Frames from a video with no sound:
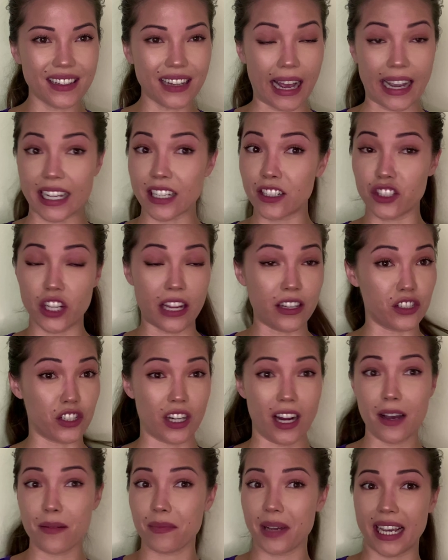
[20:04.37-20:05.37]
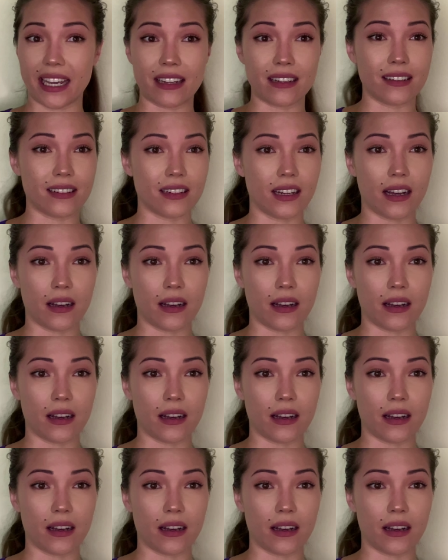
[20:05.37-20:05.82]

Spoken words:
I can change it up. I can,